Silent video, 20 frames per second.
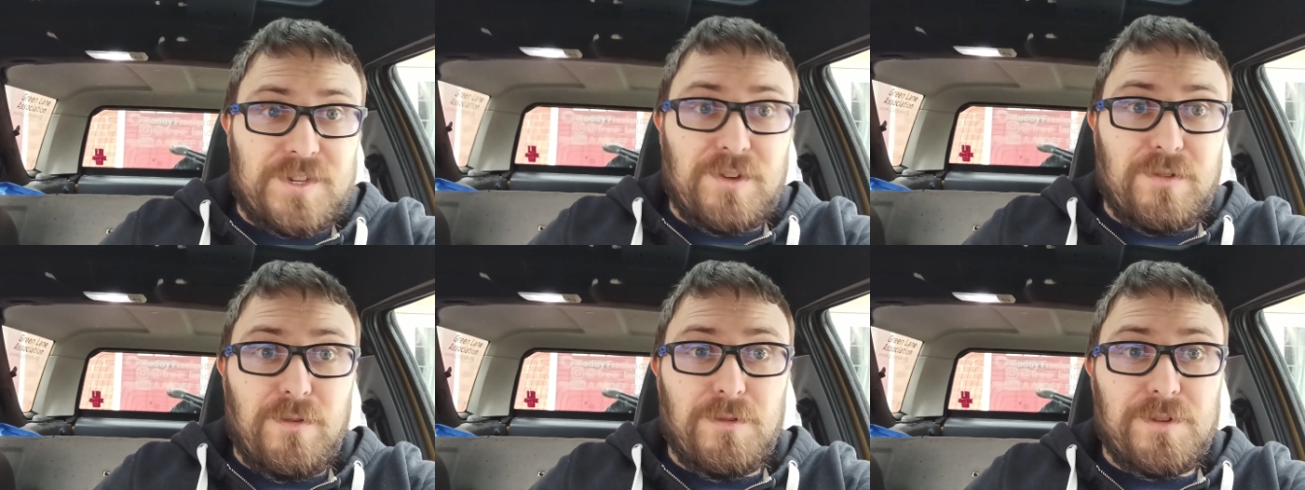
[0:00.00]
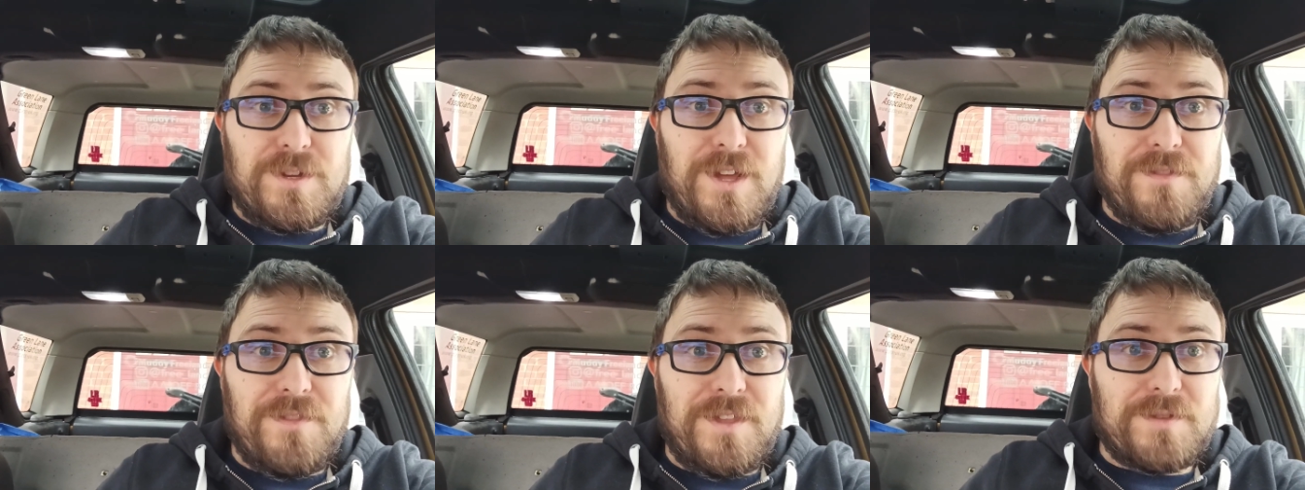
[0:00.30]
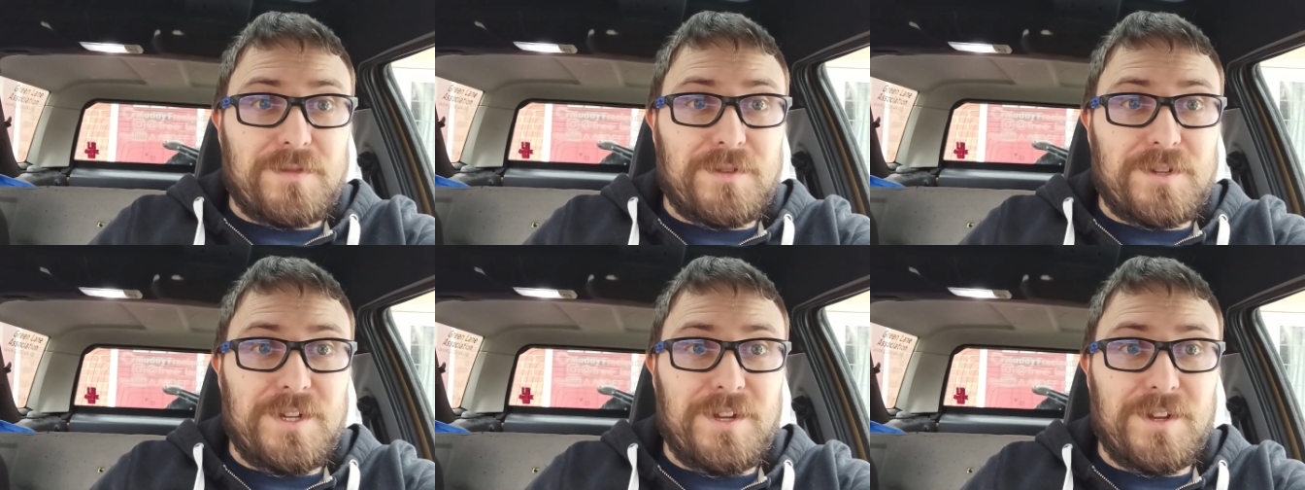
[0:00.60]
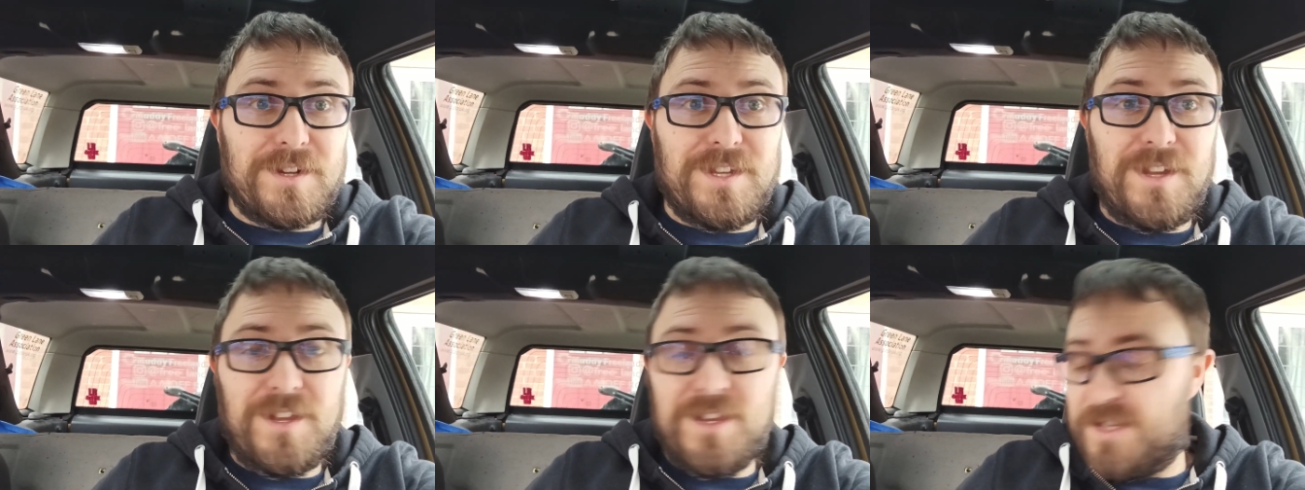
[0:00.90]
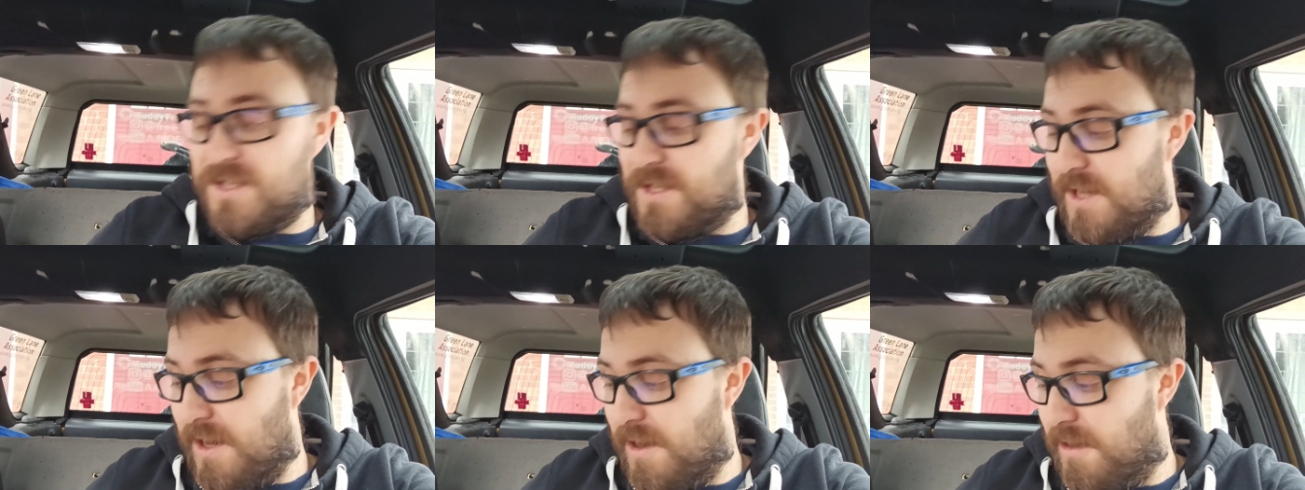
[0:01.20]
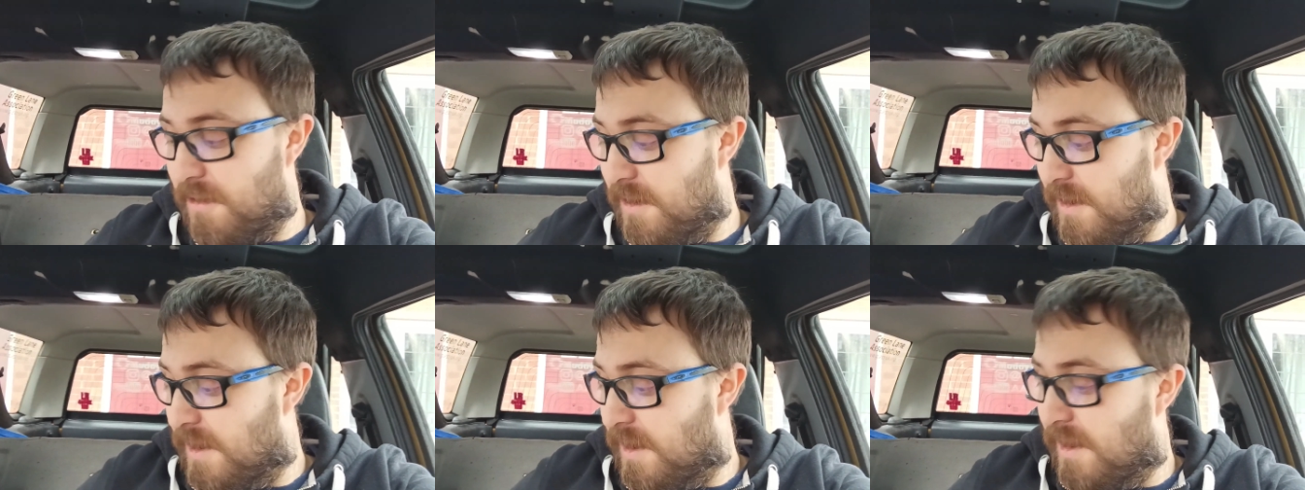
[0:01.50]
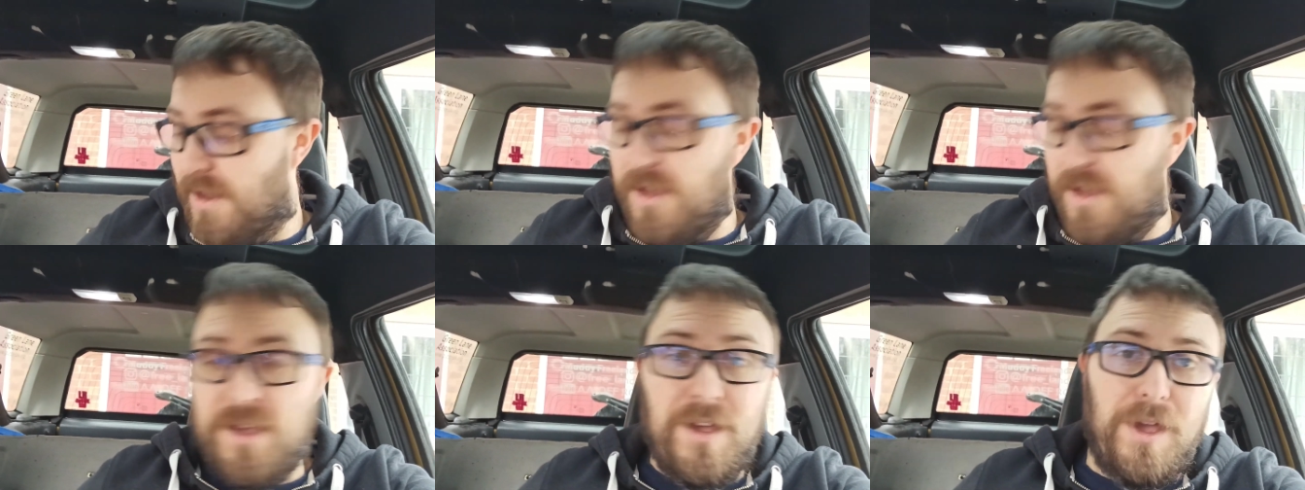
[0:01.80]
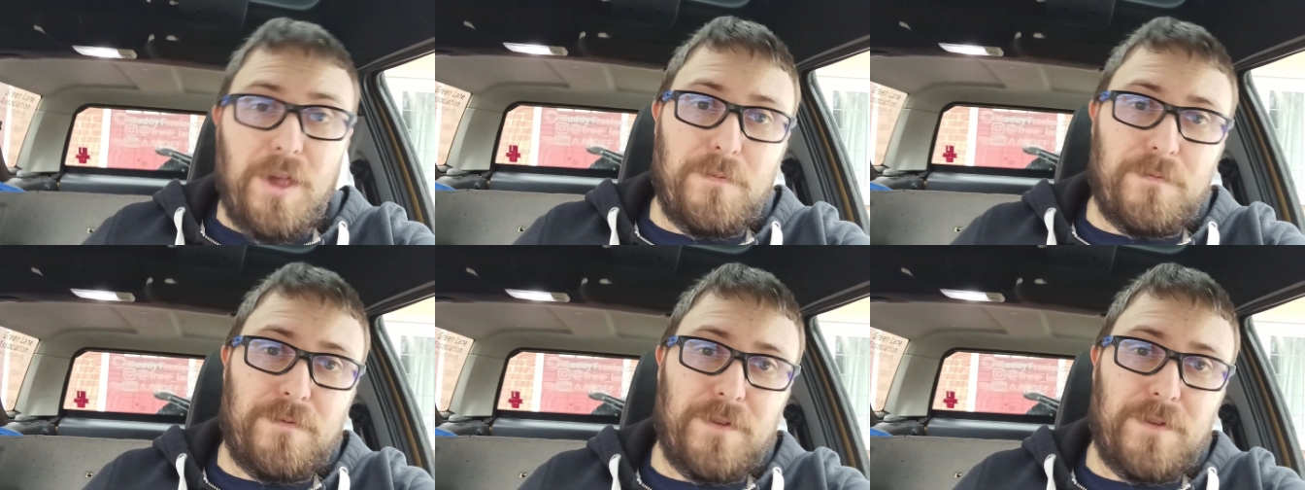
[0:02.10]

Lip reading: all done. That's what she looks like. So hopefully